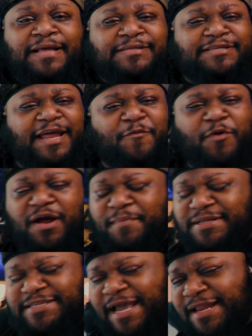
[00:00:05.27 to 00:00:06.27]
Today, we're going
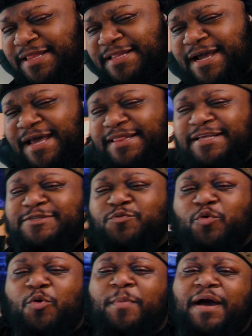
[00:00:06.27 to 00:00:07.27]
to be taking a look at this
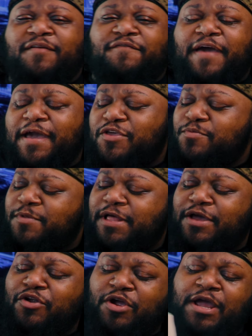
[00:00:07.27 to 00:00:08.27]
robot vacuum
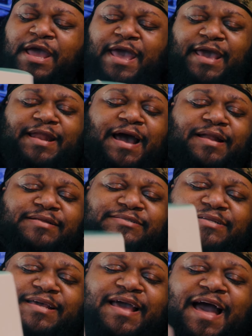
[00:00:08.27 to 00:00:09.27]
cleaner, and
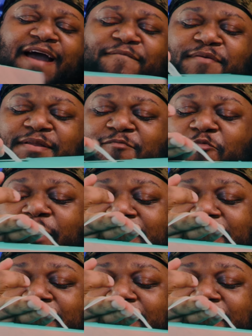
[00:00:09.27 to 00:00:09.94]
honestly, I've been